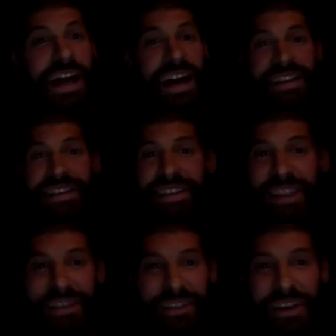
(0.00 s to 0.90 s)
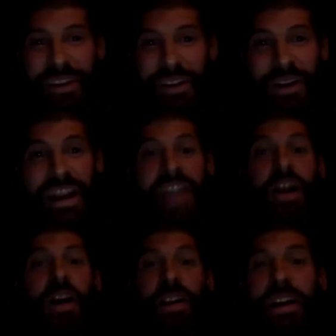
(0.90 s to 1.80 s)
lot of stuff going on, and then
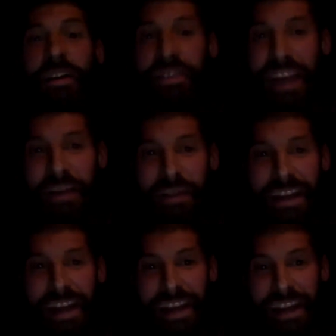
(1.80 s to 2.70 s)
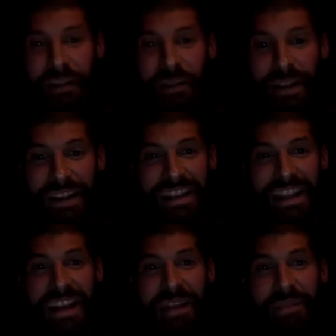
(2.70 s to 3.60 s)
oh yeah, on top of that, I got to worry about getting
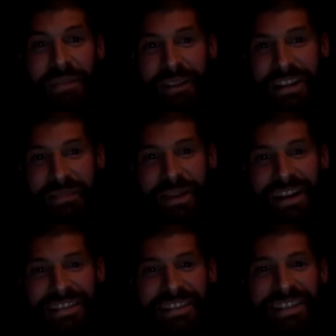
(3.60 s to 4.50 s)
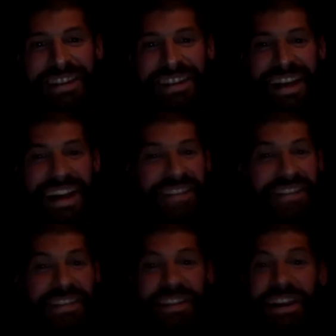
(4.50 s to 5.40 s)
lined up in the right spot. So as a
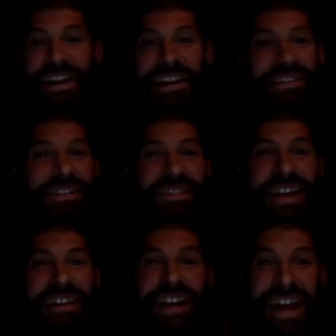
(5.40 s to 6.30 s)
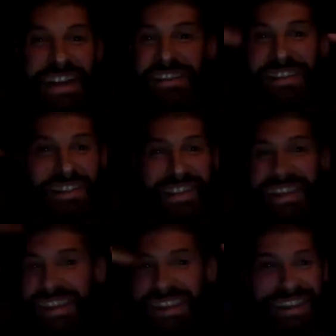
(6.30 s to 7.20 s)
youngster, man, your head is just like
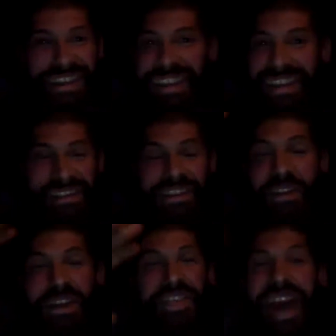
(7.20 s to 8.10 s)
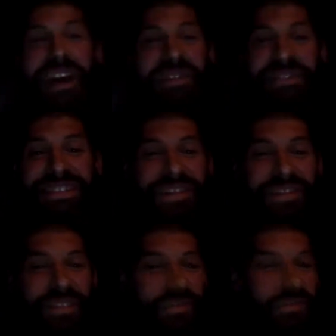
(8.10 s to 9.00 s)
it is going a thousand
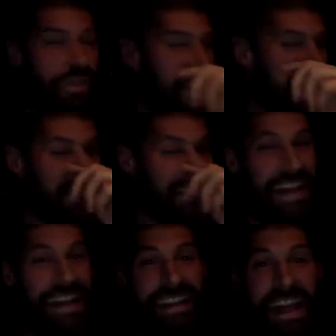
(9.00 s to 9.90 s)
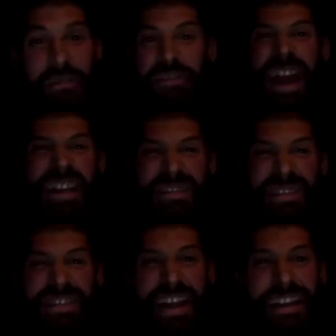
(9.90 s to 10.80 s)
different paces in, in, in, a fraction of a
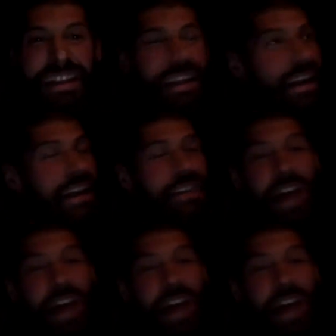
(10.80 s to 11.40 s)
second and you i